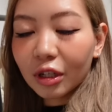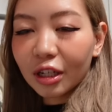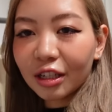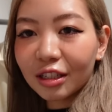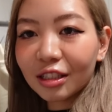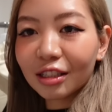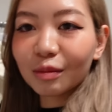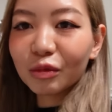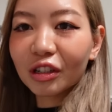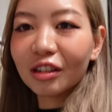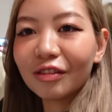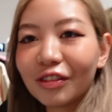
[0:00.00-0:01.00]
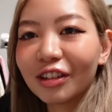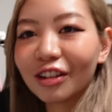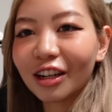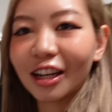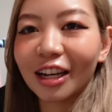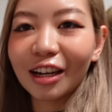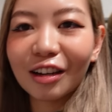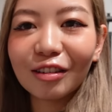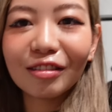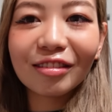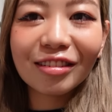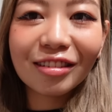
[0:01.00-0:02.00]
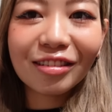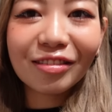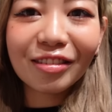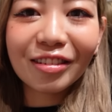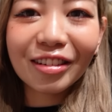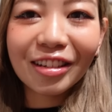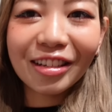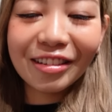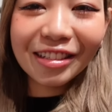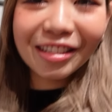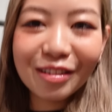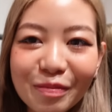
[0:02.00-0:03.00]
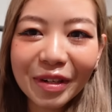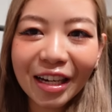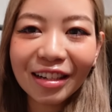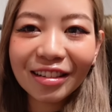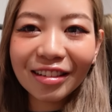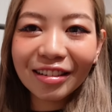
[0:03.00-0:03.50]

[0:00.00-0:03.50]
Guys, I'm trying to figure out how... Hold on, can you see the back?